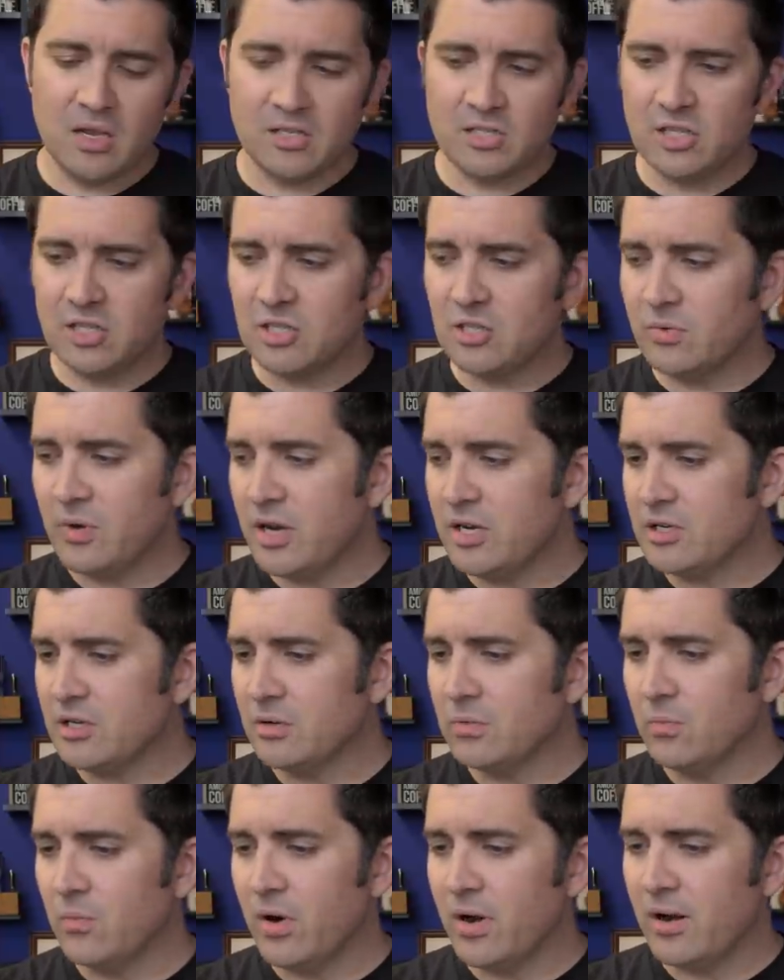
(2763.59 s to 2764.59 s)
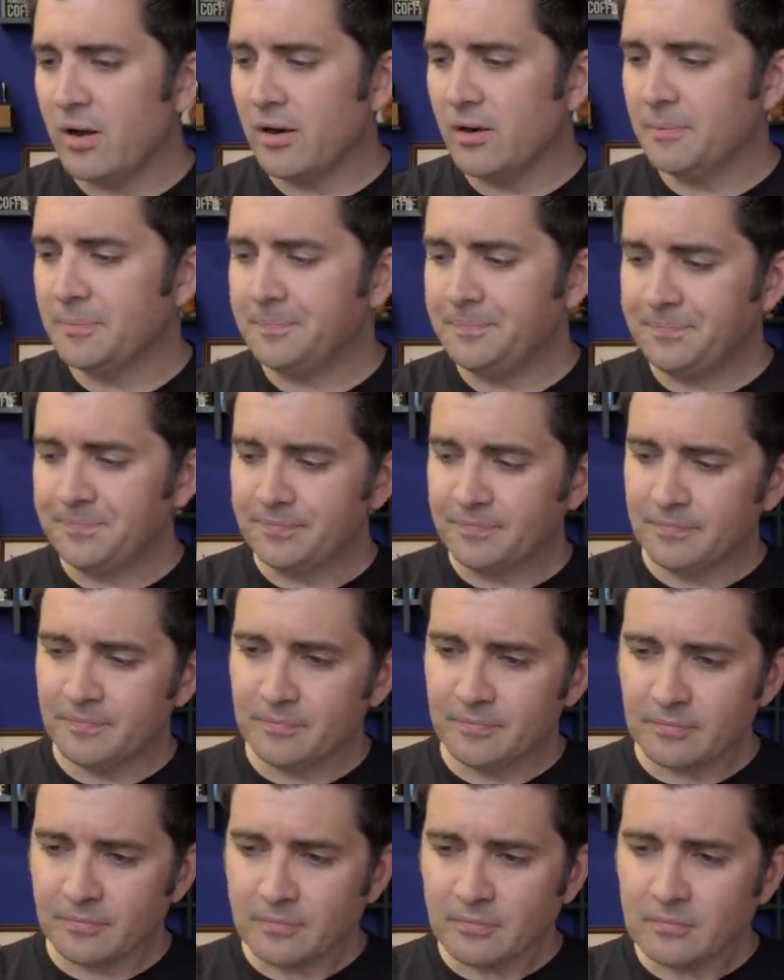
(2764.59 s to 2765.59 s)
a situation where
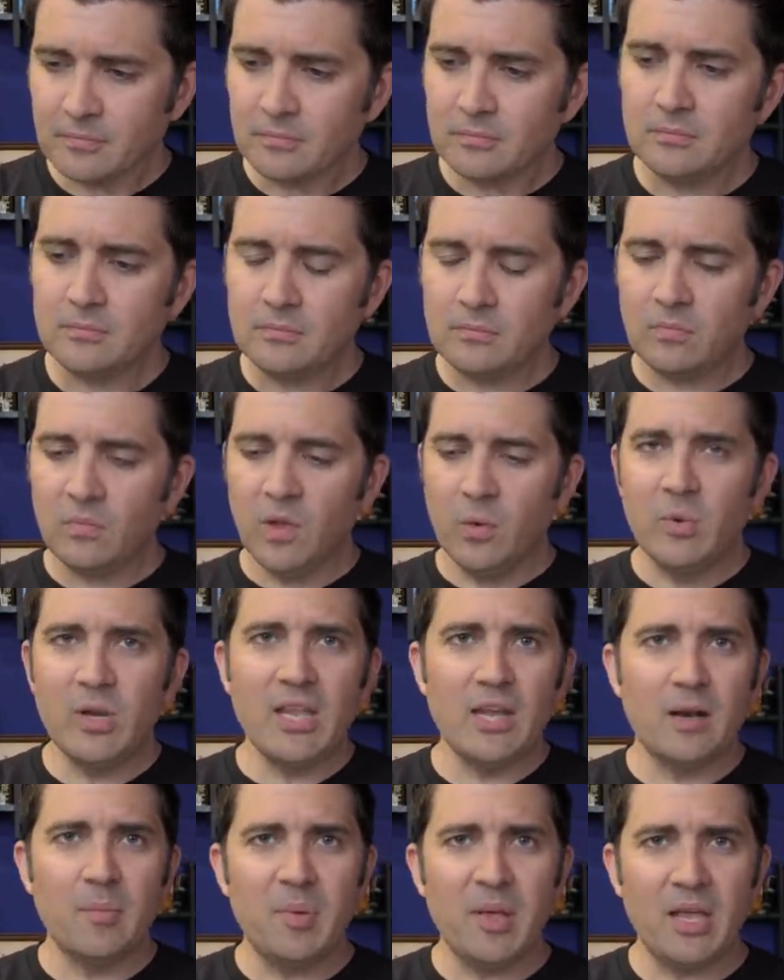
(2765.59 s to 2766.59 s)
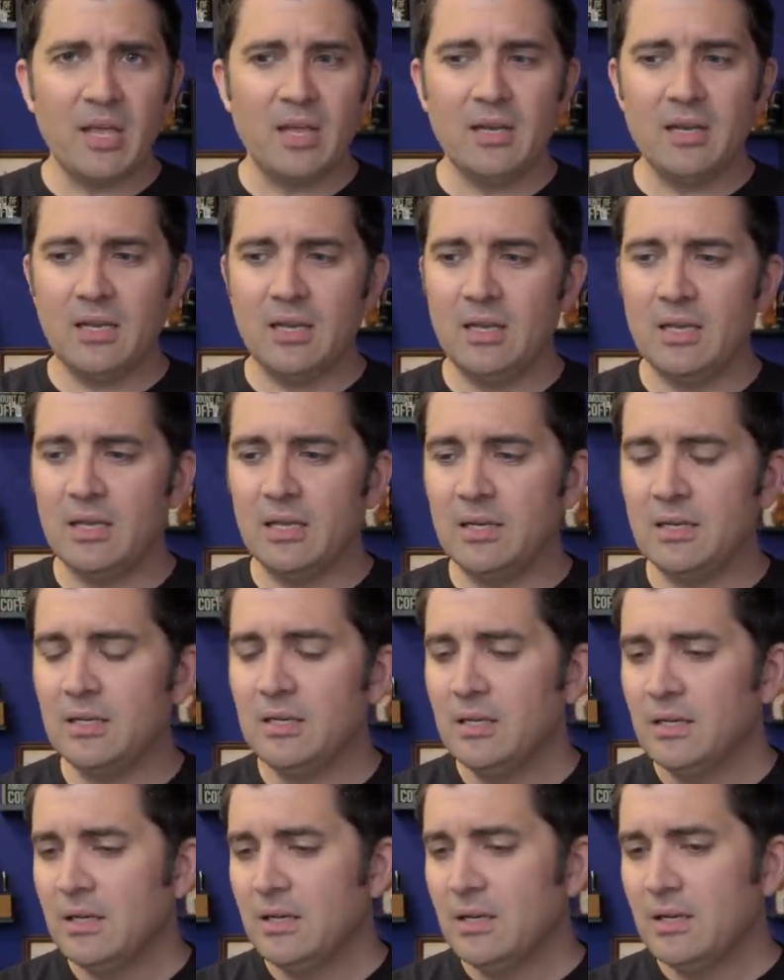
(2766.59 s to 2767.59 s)
we get a pen in
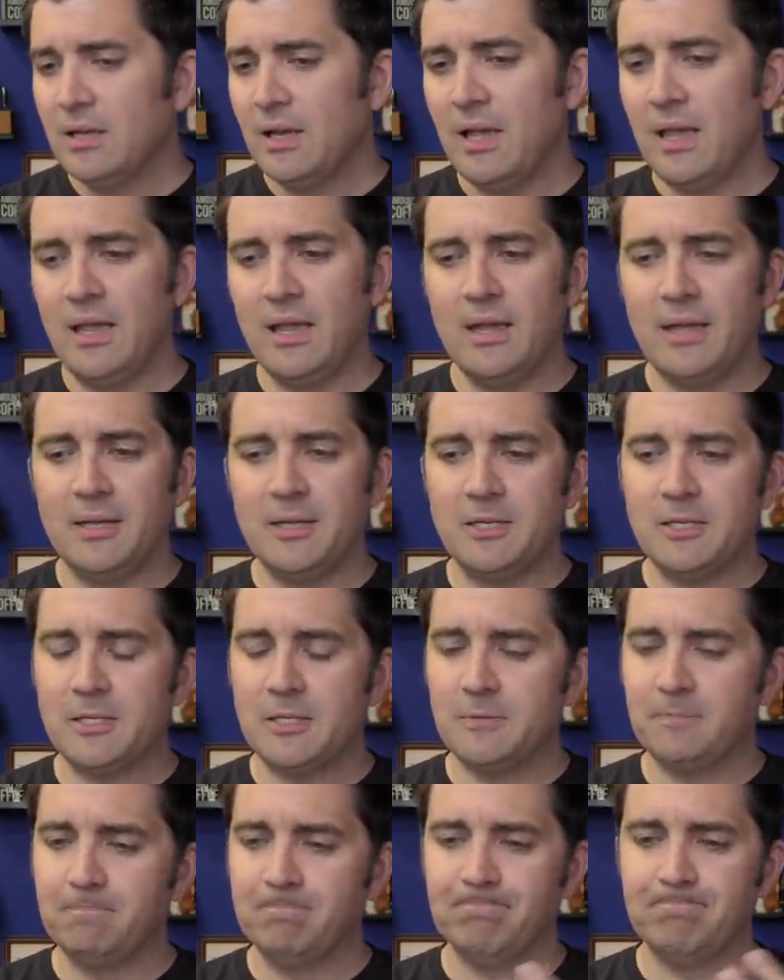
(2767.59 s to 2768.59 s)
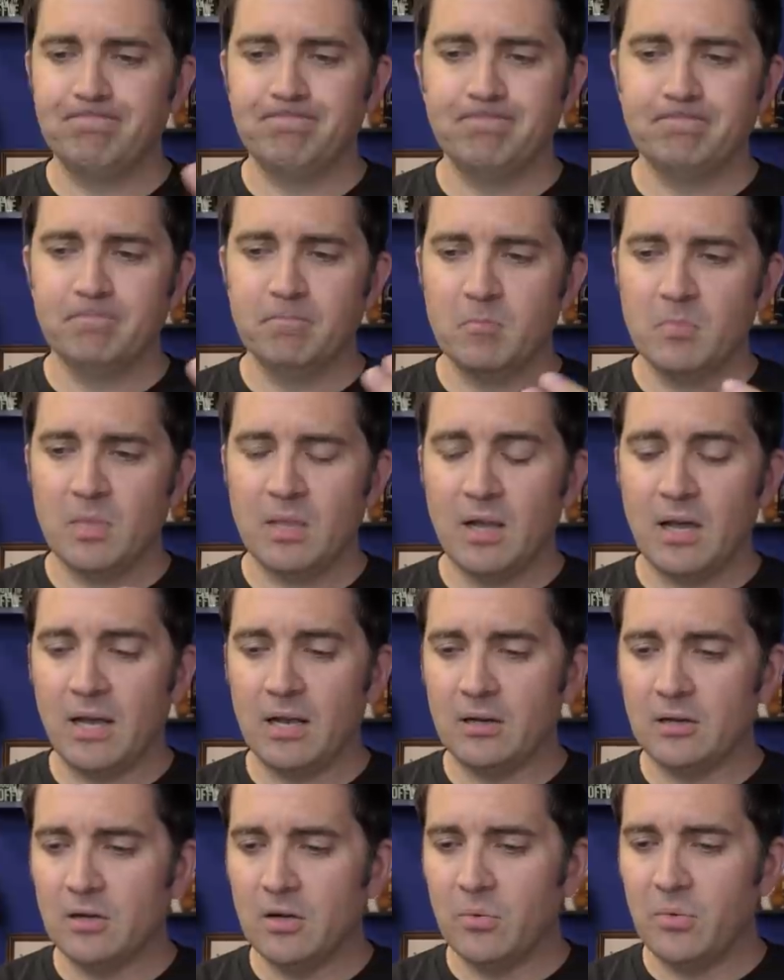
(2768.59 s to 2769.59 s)
and, I
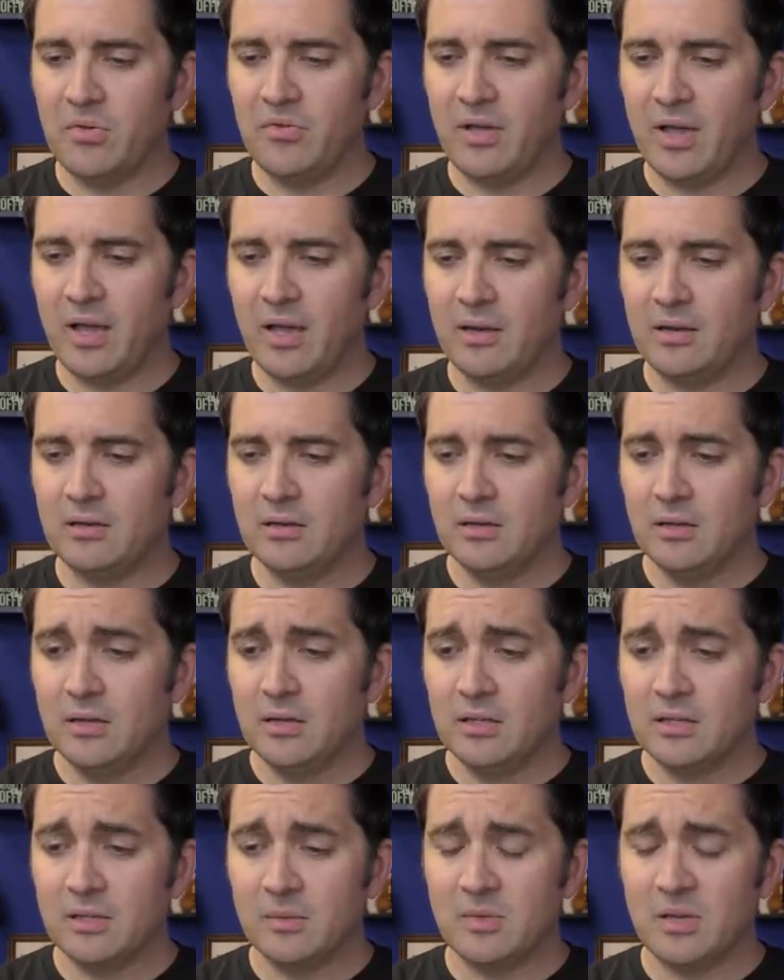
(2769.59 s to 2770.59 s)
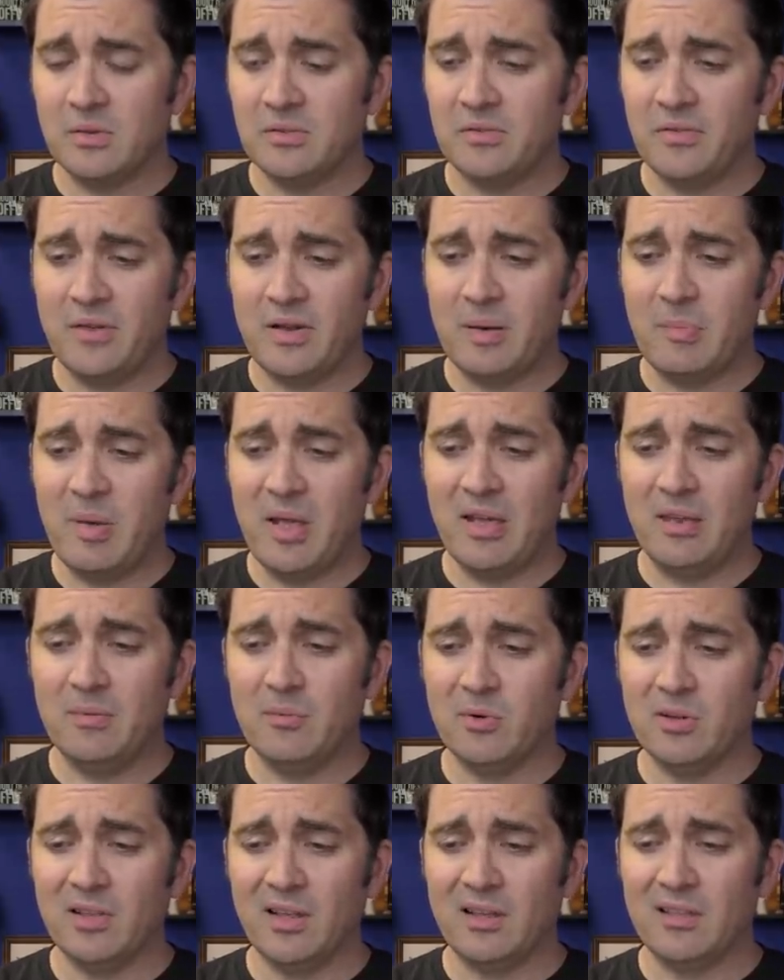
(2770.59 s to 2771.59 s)
don't know, we've had, sometimes we've had a pen
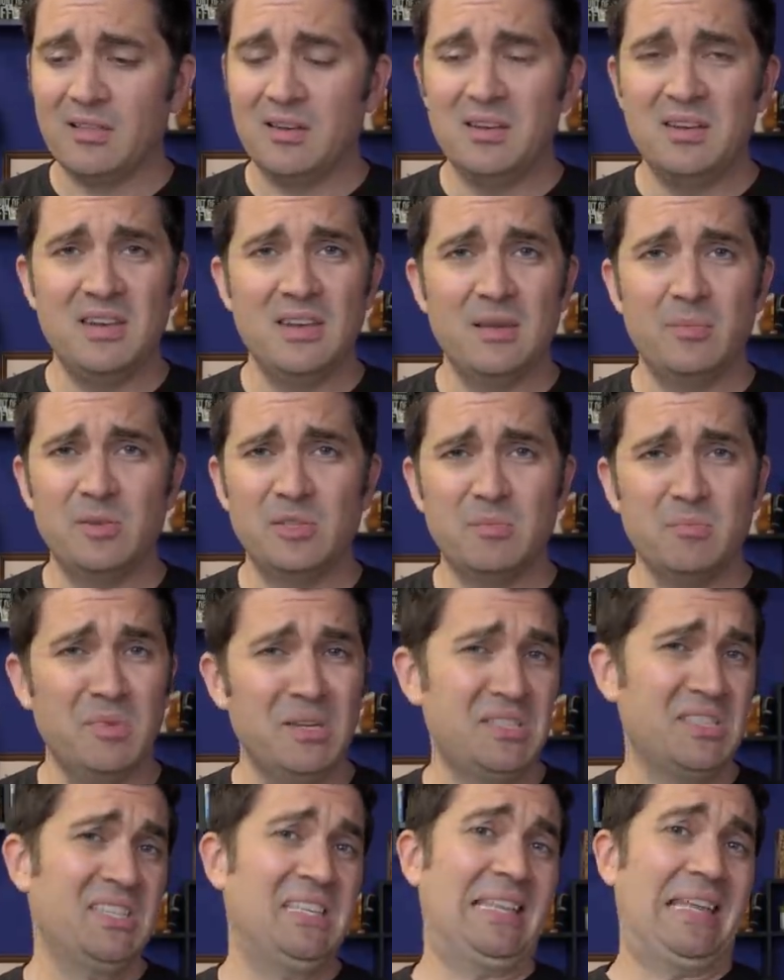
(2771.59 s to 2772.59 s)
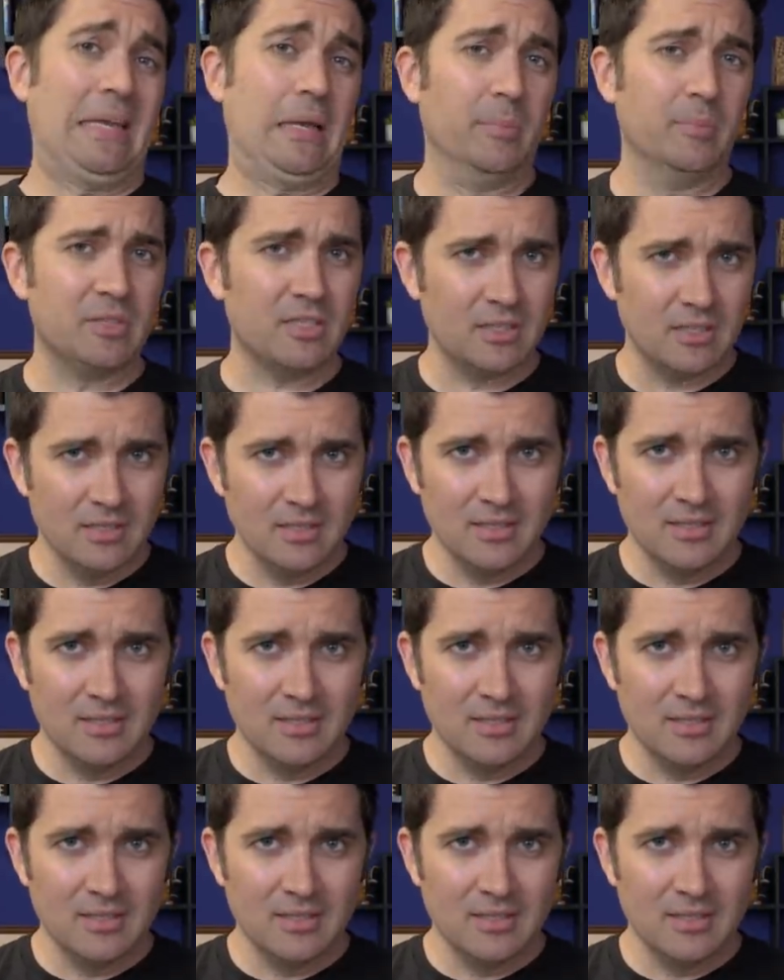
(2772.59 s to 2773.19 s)
where like the nib is misstamped.